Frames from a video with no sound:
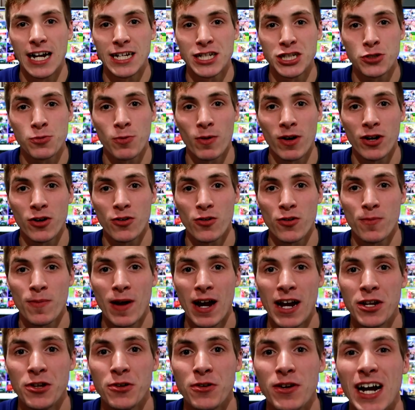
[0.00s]
I just wanted to
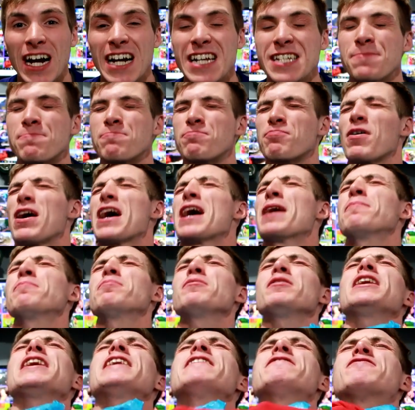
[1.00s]
remind you guys, Brap
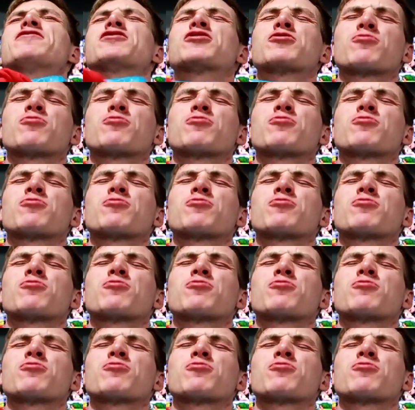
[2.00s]
Life